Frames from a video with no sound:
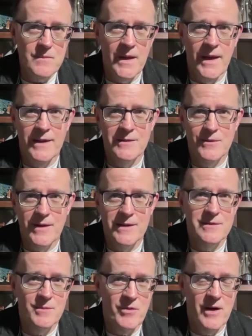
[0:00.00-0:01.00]
And so
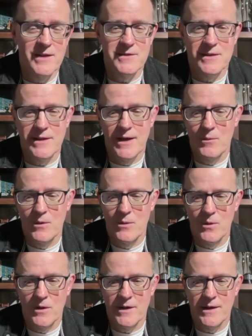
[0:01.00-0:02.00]
that's the project that we're
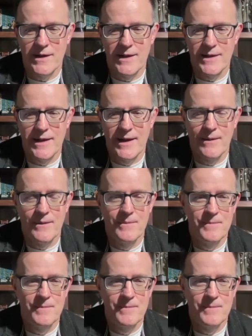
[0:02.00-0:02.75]
working on now.